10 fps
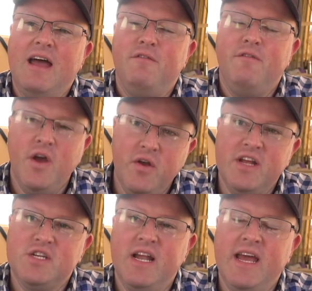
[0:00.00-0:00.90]
and
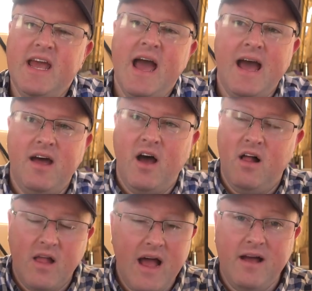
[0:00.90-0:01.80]
foolishly ha
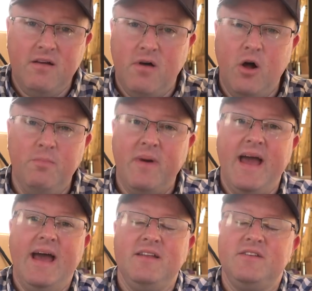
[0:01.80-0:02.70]
I'll ha hold
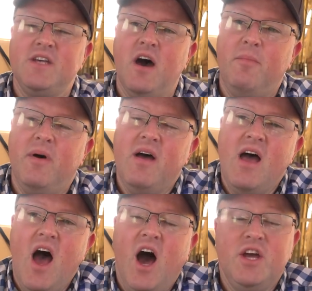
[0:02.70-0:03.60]
my hands up.
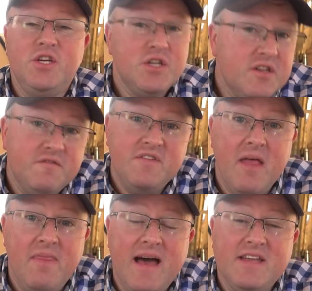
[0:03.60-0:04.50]
I shouldn't have
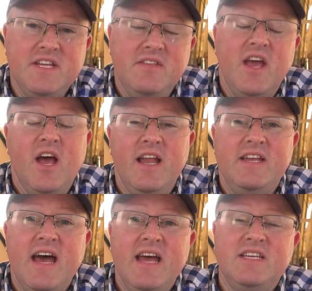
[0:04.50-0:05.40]
done that in the
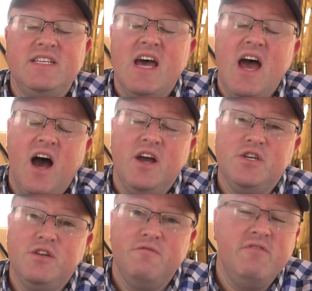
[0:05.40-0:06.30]
early days. I
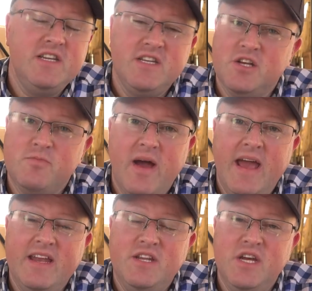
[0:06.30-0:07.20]
should have researched
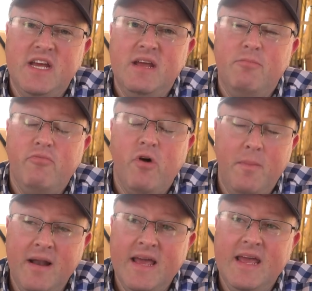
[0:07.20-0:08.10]
my energy
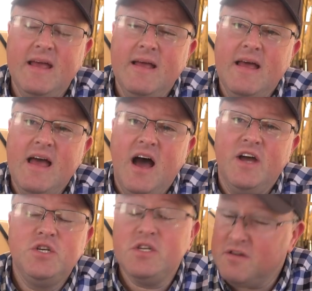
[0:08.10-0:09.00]
properly.
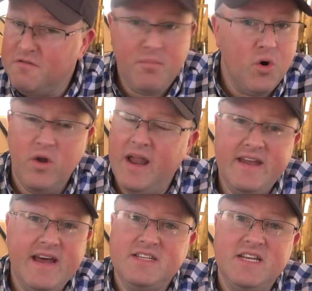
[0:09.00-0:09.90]
I shouldn't have bought
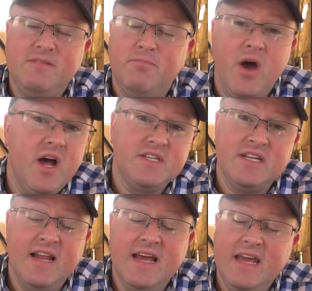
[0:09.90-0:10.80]
lead acid
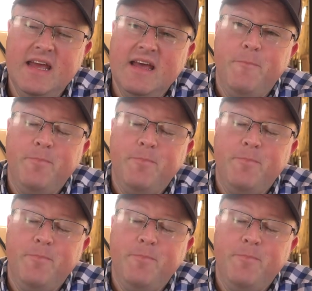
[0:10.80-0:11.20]
personally.